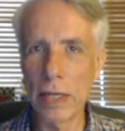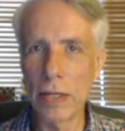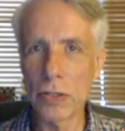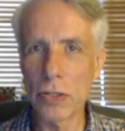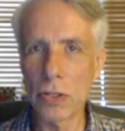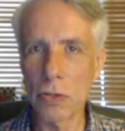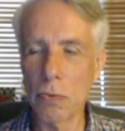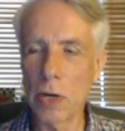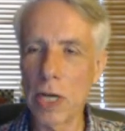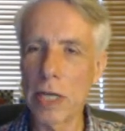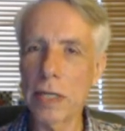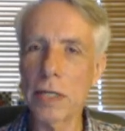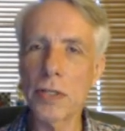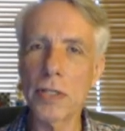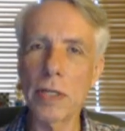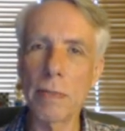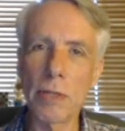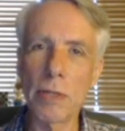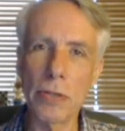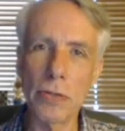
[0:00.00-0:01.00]
So Rod is
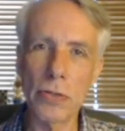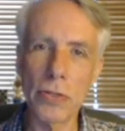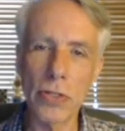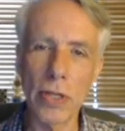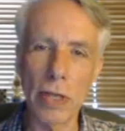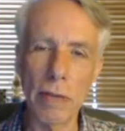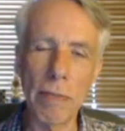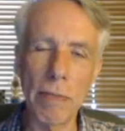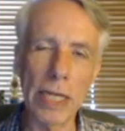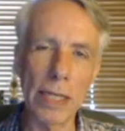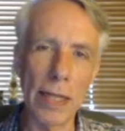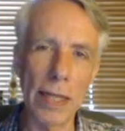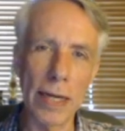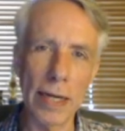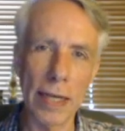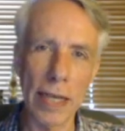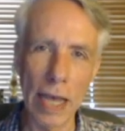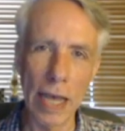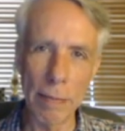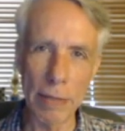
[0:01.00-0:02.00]
someone who's uh, made a
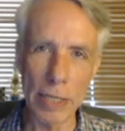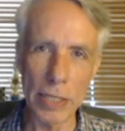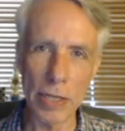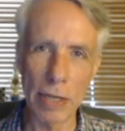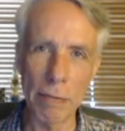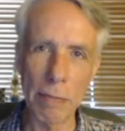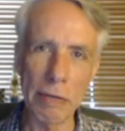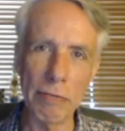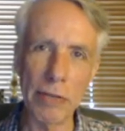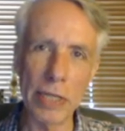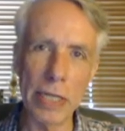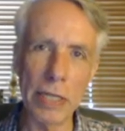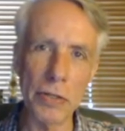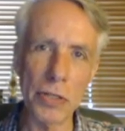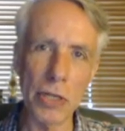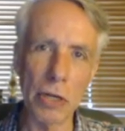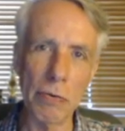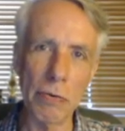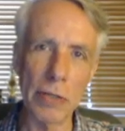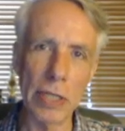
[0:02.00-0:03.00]
lot of comments on my
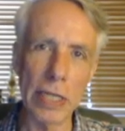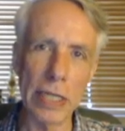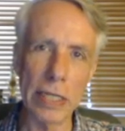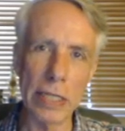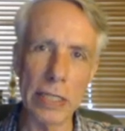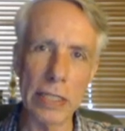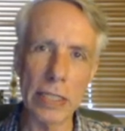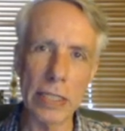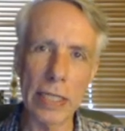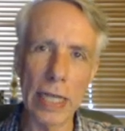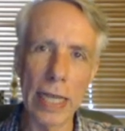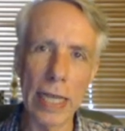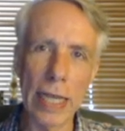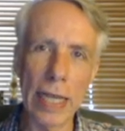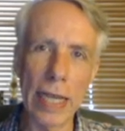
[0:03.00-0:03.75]
videos over the years,